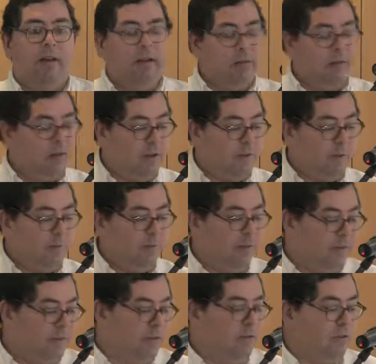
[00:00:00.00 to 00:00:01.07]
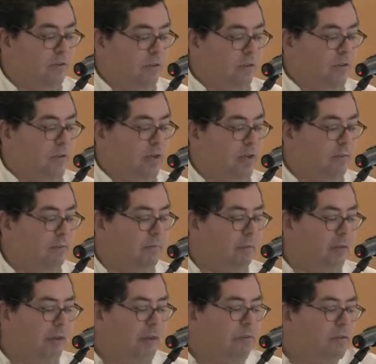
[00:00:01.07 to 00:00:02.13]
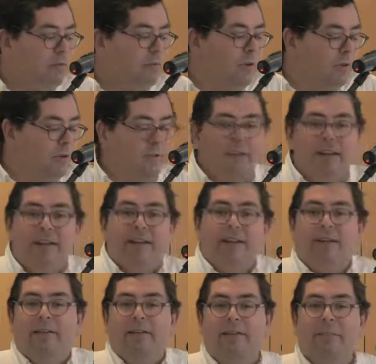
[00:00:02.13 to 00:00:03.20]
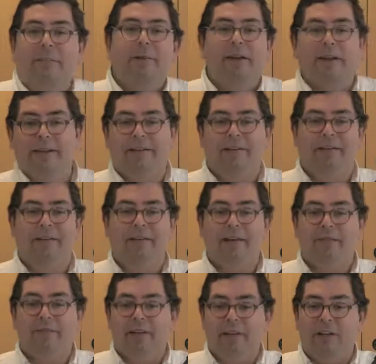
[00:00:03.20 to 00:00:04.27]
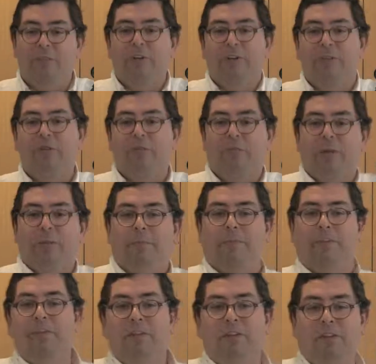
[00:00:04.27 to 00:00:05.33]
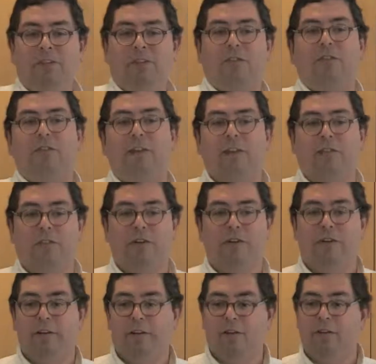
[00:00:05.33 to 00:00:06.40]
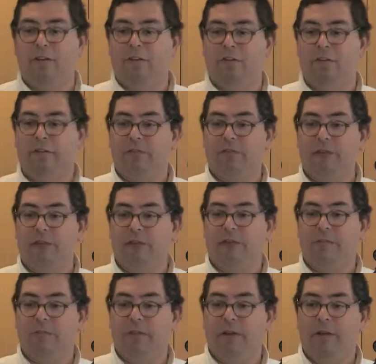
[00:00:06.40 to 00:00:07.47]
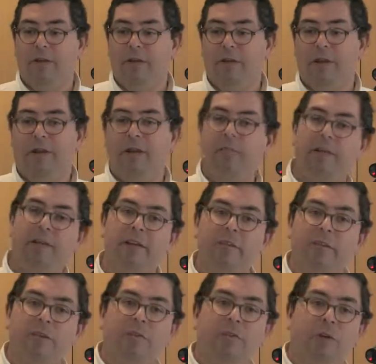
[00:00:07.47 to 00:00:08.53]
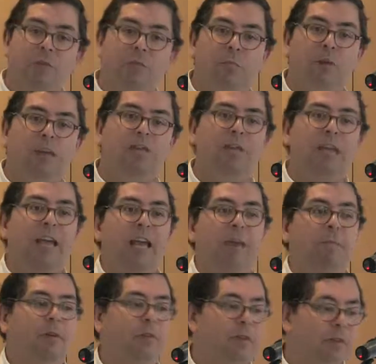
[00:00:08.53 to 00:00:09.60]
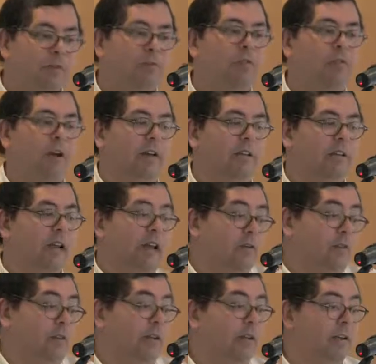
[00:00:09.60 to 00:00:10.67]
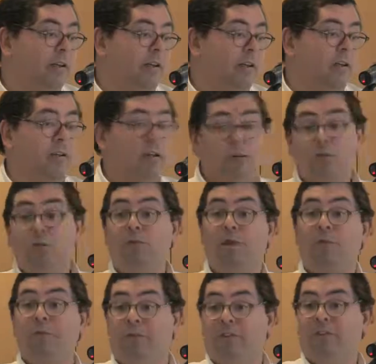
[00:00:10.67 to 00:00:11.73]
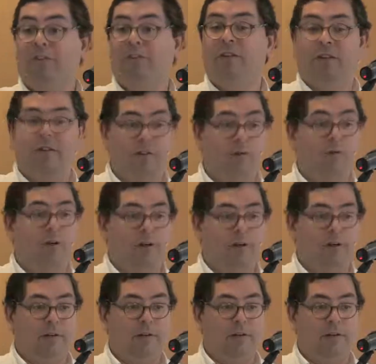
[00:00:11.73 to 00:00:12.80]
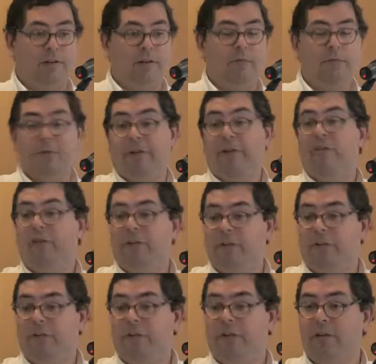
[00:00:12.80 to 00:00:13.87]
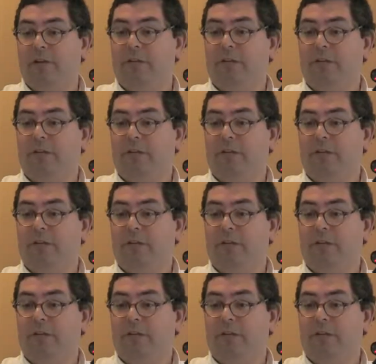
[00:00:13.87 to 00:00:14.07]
as a professor at university, I don't want to take the pain of dealing with newspapers on these issues and answering these sort of things. But if you want to bridge the gap between the two sides, actually, you need to do some of this dirty work of bridging this